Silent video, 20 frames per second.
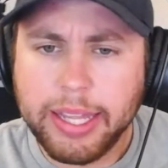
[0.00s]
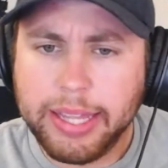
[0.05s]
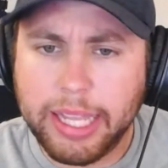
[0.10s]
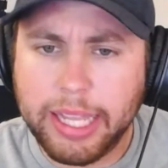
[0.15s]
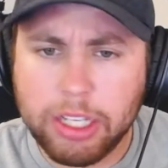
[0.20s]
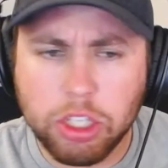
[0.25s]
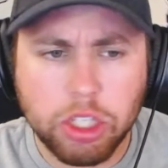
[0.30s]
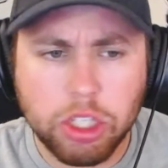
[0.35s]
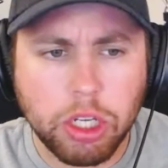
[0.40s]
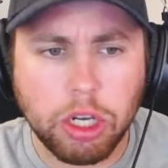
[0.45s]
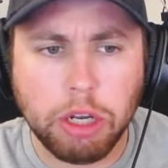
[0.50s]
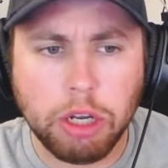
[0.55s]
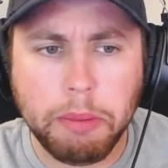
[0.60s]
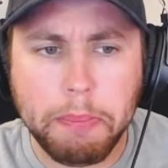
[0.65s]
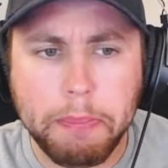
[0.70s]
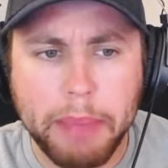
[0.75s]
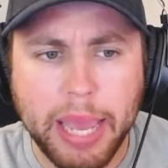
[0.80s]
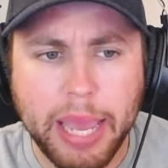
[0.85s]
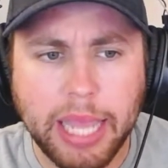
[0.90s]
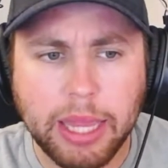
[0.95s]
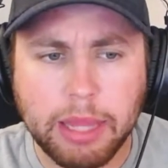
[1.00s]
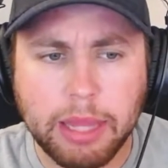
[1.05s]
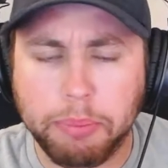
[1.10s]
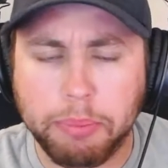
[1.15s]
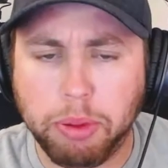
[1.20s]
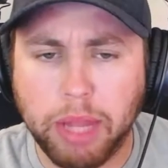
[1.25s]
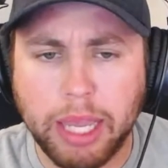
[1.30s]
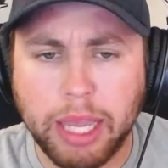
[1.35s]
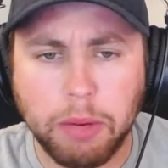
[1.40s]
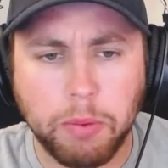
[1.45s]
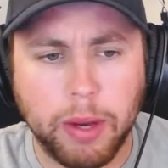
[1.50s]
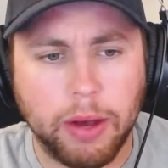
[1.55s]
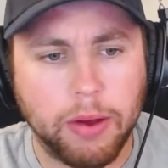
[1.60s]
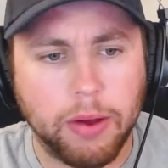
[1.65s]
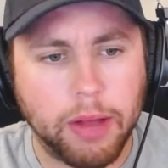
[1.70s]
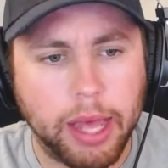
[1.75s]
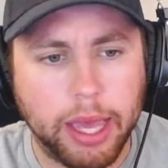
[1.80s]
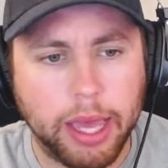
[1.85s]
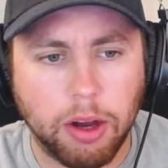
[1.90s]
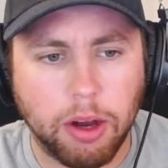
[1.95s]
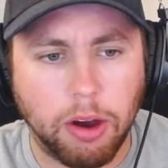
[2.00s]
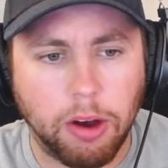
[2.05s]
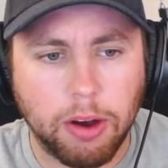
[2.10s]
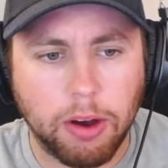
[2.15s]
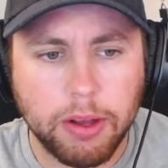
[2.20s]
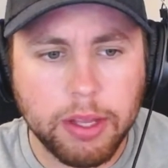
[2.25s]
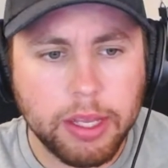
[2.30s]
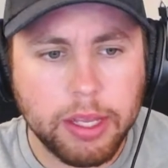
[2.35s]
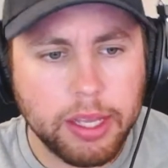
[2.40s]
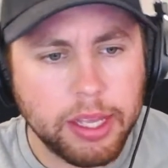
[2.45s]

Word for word: They just couldn't paint the plate well at all.